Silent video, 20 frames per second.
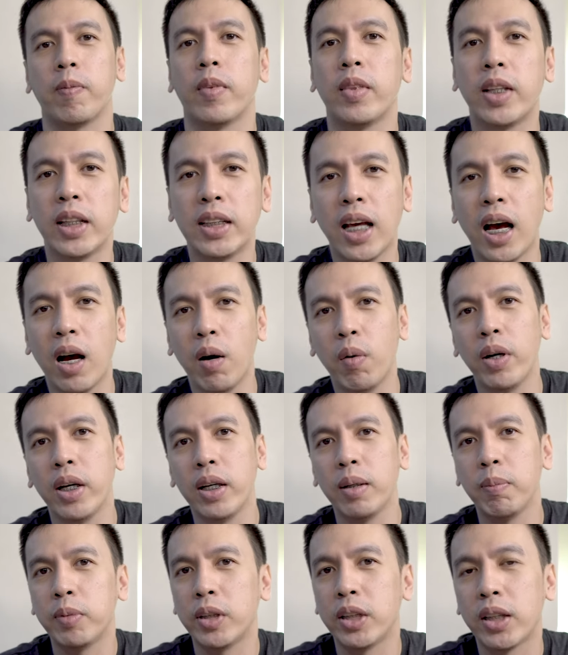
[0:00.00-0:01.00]
that's how
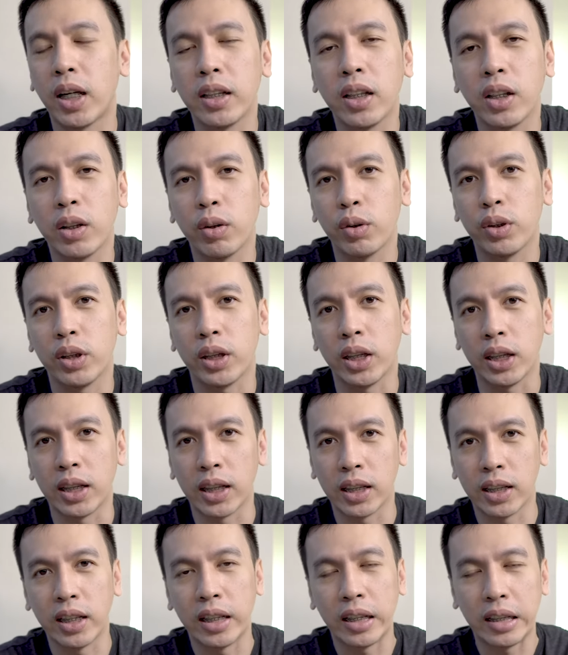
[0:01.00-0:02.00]
i'm starting to see
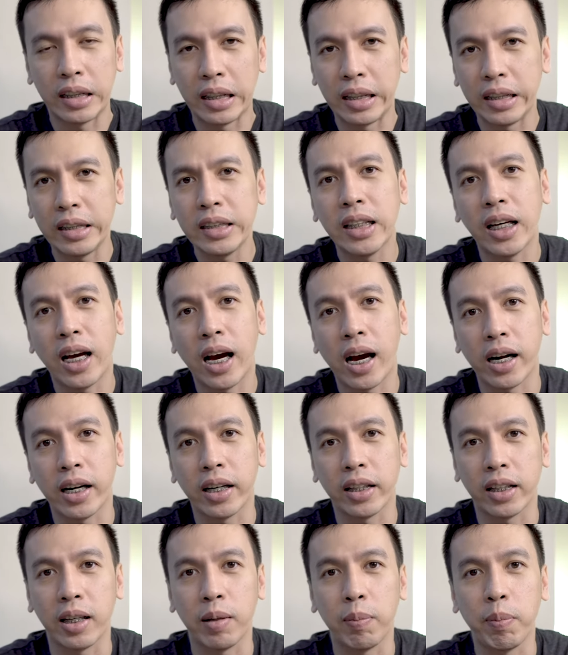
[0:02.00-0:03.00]
that there, there is a
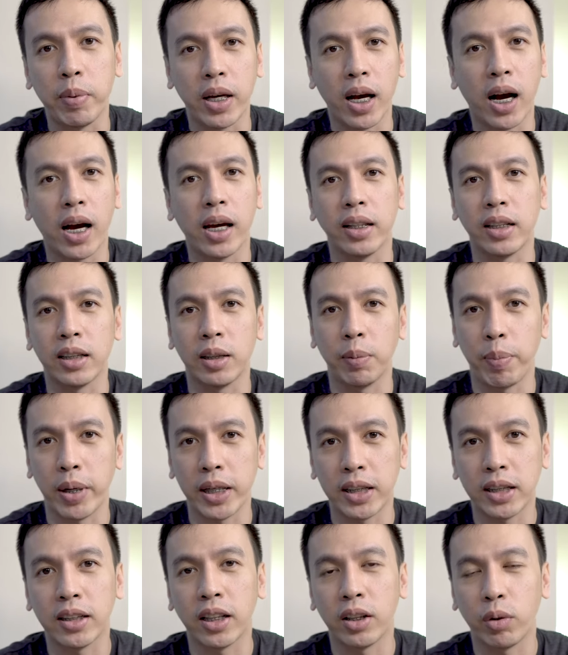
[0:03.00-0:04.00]
hierarchy behind the
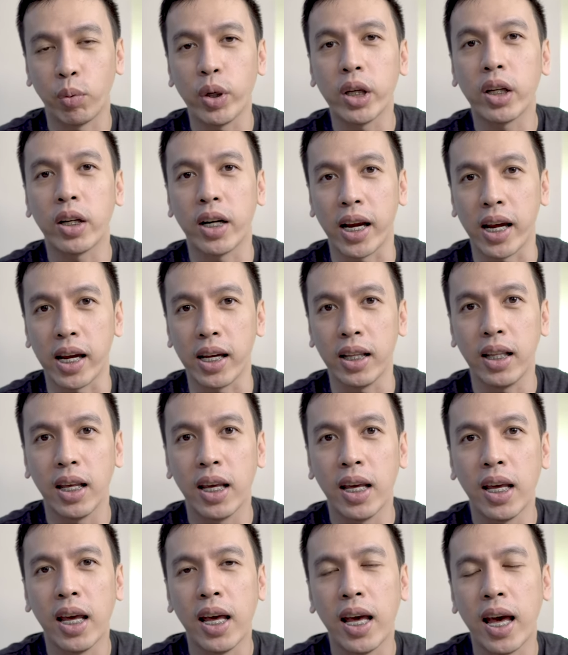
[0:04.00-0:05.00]
spaces that we create
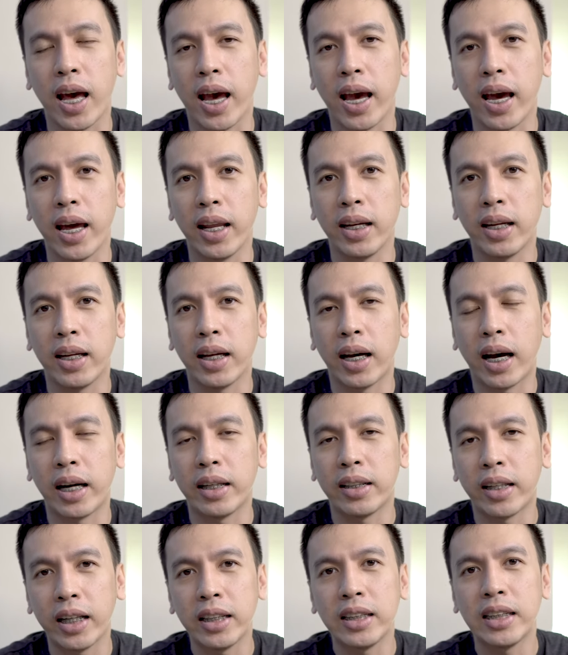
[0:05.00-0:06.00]
and i
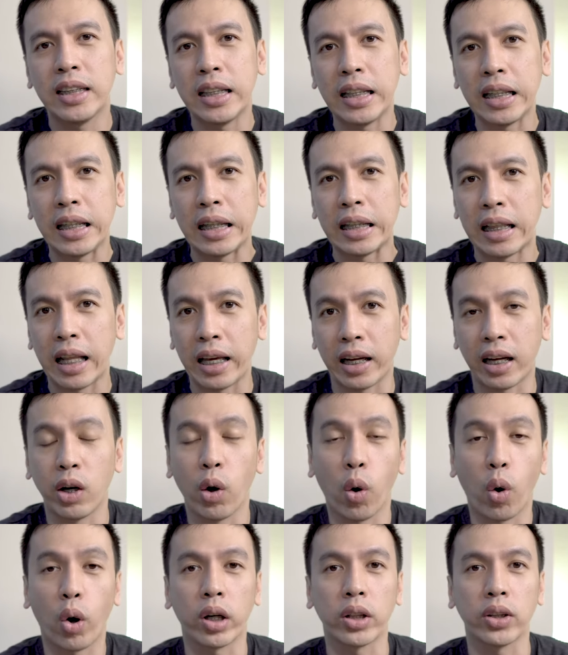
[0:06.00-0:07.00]
tried seeing it like
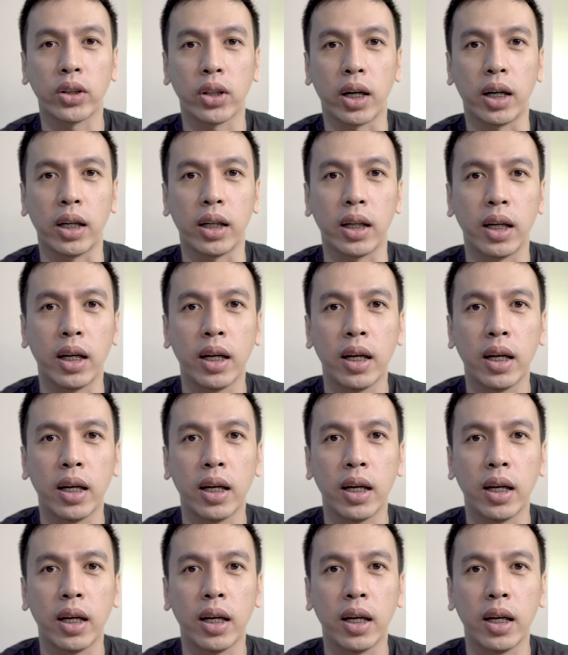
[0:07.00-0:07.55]
an org chart